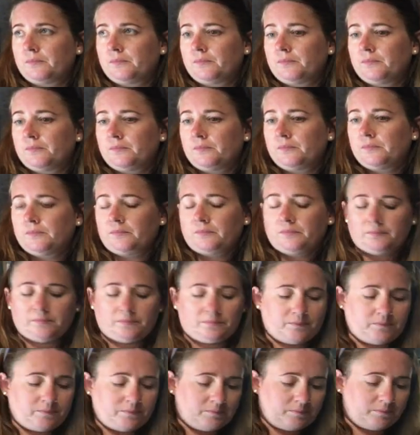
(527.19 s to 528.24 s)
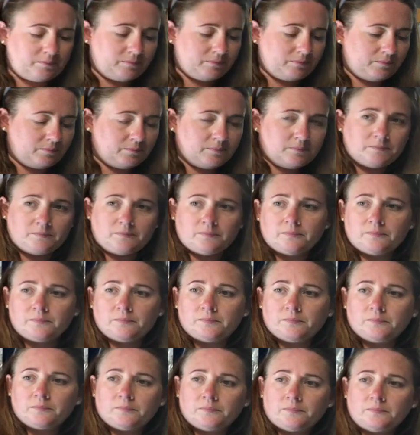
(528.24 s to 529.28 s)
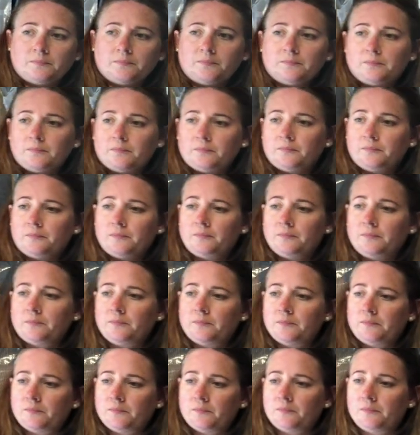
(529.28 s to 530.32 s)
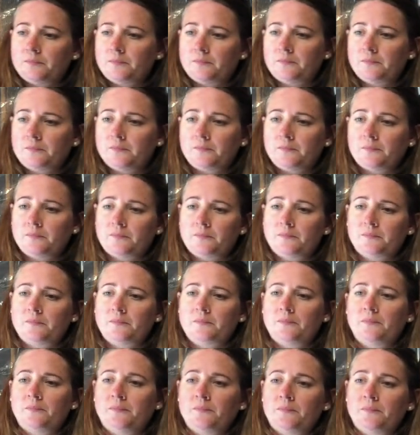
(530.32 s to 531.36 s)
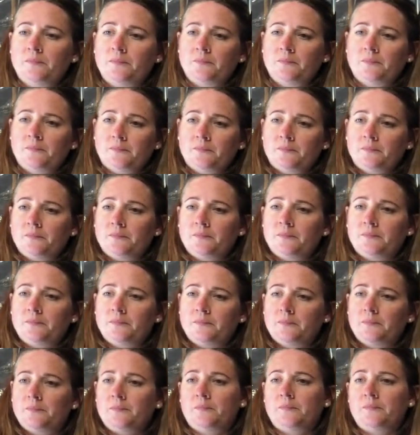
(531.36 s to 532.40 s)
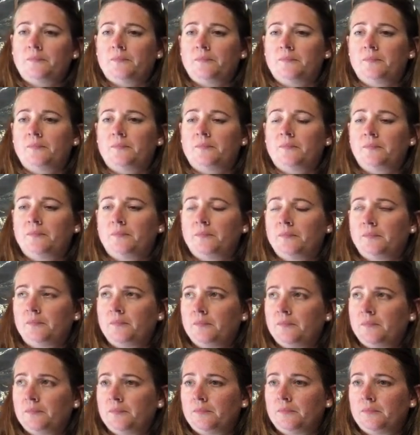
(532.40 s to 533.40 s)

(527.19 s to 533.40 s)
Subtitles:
This person isn't speaking.